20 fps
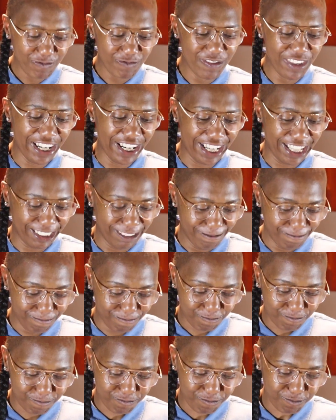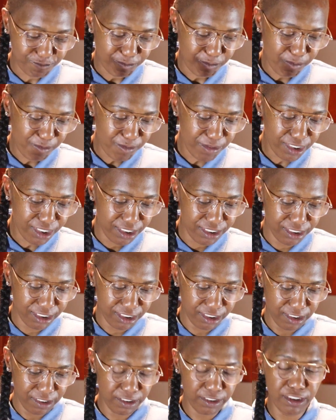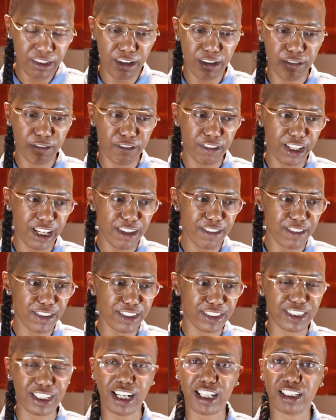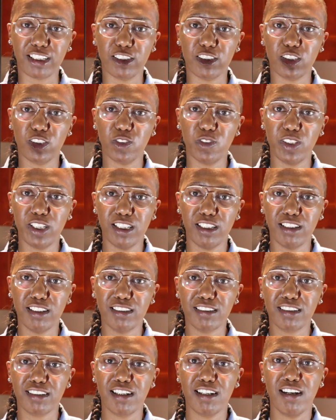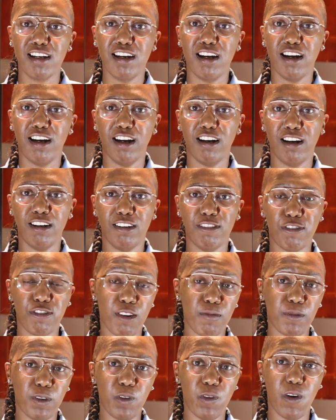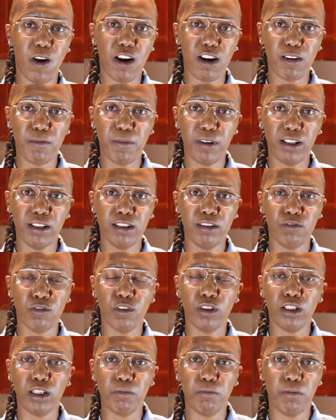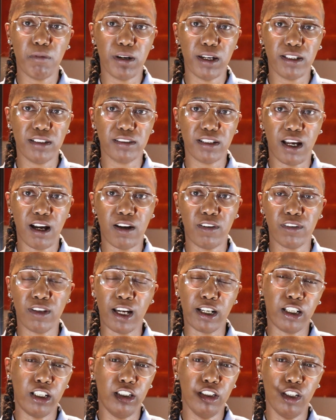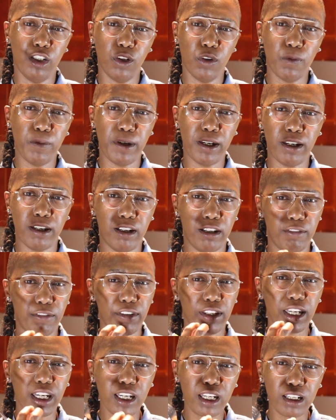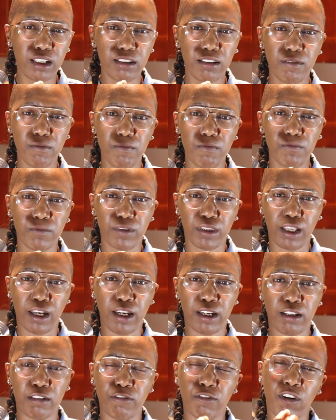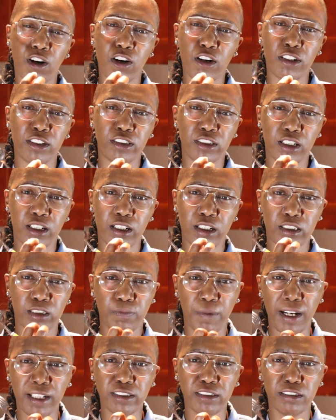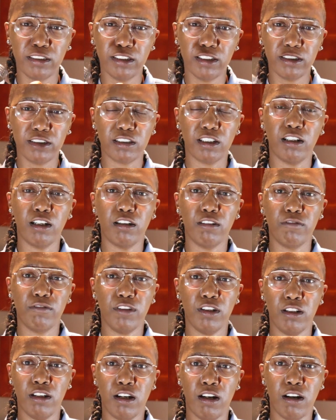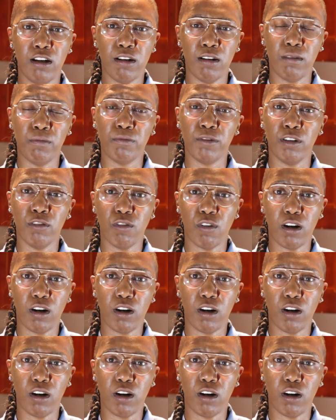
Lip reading: But the flavors, like the sweetness from the watermelon really brings out like a little bit of heat, like far as spiciness of the